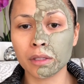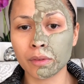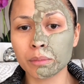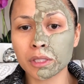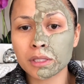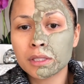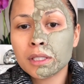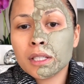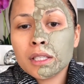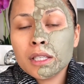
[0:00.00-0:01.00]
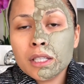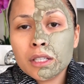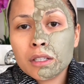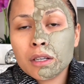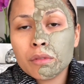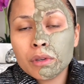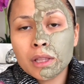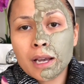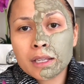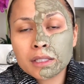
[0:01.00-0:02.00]
If I'm just sitting here and
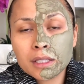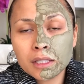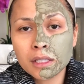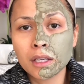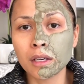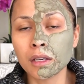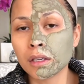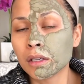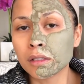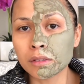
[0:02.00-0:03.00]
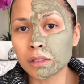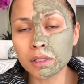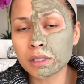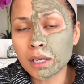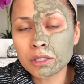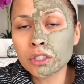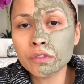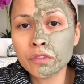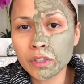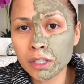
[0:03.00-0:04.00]
relaxing, it's
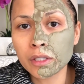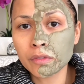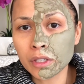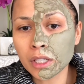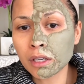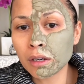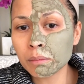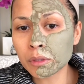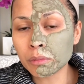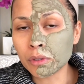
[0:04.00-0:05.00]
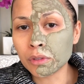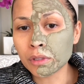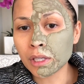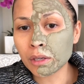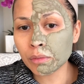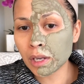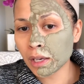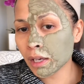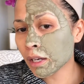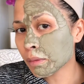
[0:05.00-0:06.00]
actually very, very comfortable. Now with
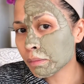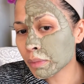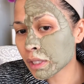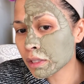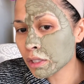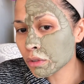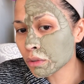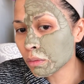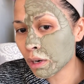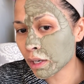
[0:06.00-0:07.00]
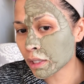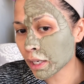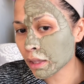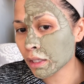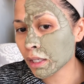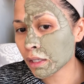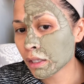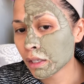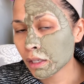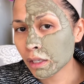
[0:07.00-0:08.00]
him, because he used water, I
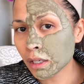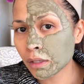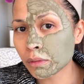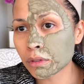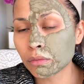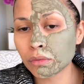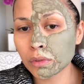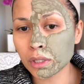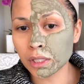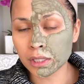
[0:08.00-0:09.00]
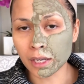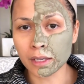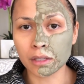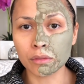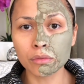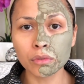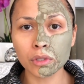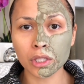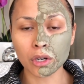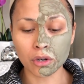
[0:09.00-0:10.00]
think, it was really tight and
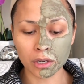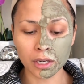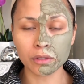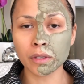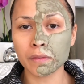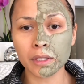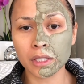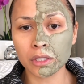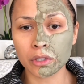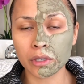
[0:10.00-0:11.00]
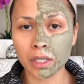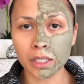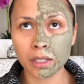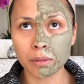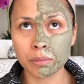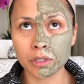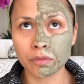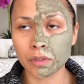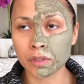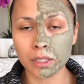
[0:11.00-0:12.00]
really hard. I don't even think he tolerated up to
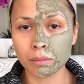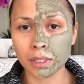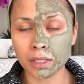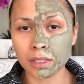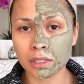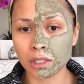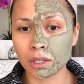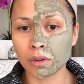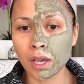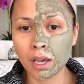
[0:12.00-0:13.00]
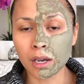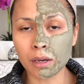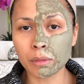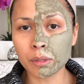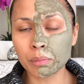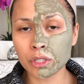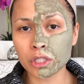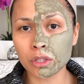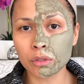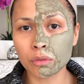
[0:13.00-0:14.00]
15 minutes. So I'm gonna
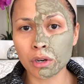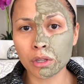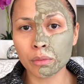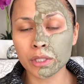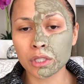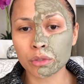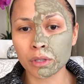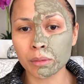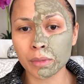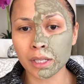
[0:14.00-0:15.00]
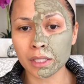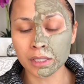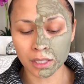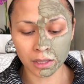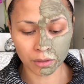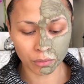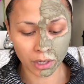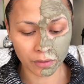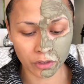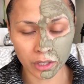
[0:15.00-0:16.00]
push it through all the way to 20 minutes. And then what
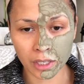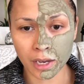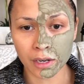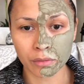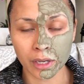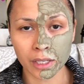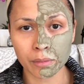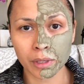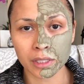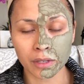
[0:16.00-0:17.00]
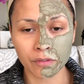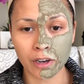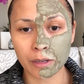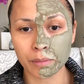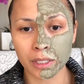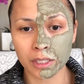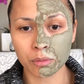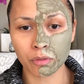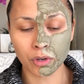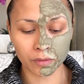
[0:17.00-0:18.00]
I've already gotten ready, because I have 5 minutes
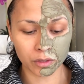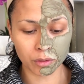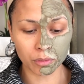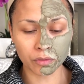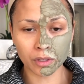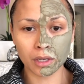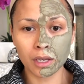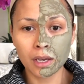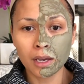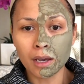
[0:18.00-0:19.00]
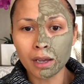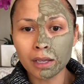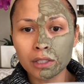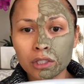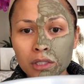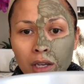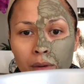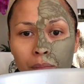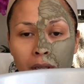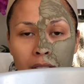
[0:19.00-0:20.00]
before I have to remove it, I just got
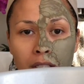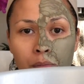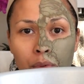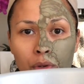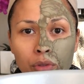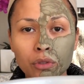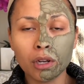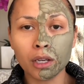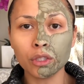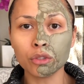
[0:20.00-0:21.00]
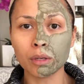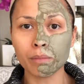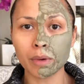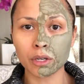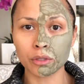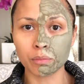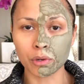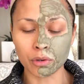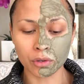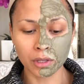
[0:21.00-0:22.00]
a plastic bowl. Do not use a metal
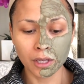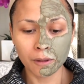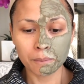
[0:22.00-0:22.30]
bowl.